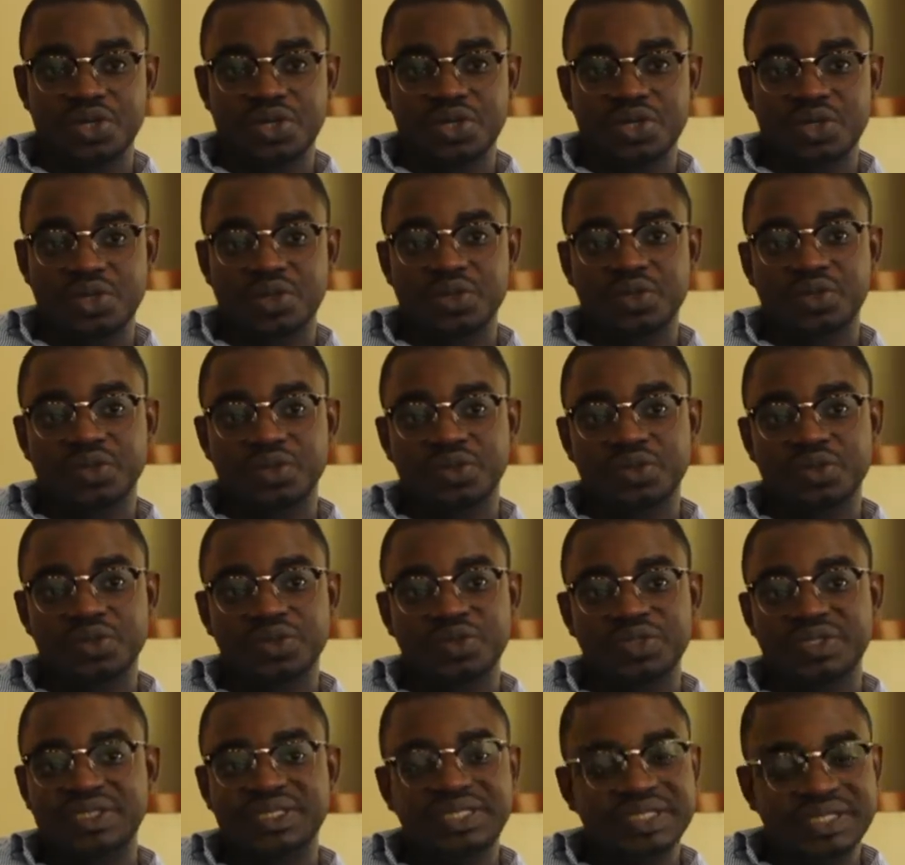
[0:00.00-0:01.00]
You know, so
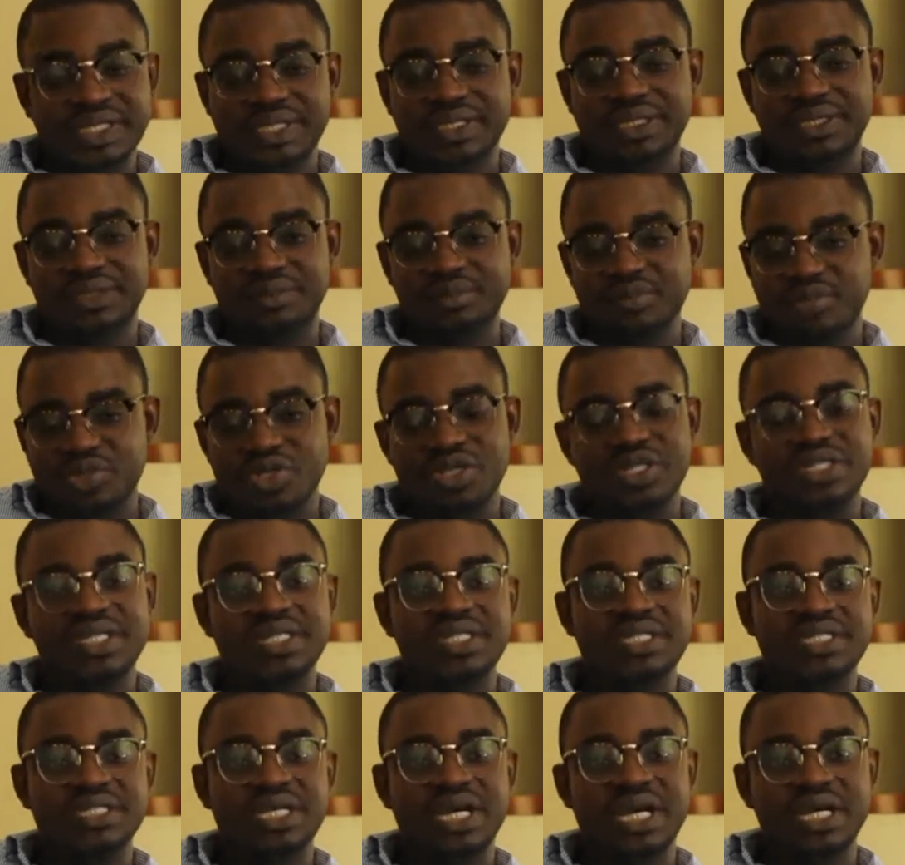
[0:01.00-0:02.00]
it's just purely the
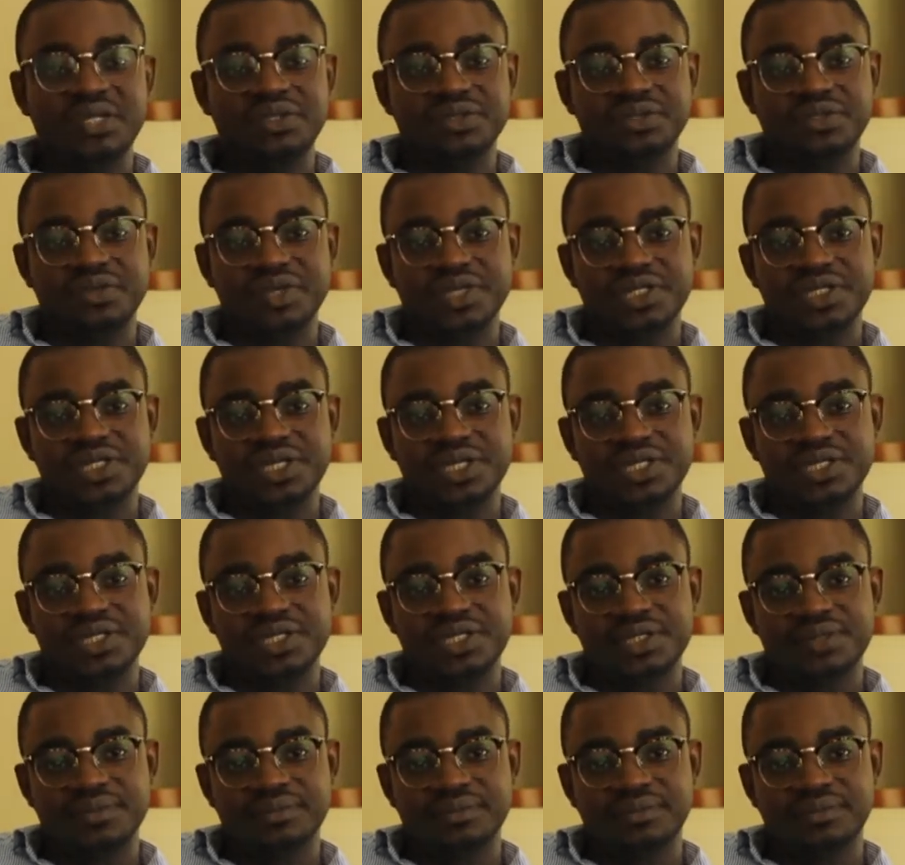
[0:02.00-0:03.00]
desire to create change.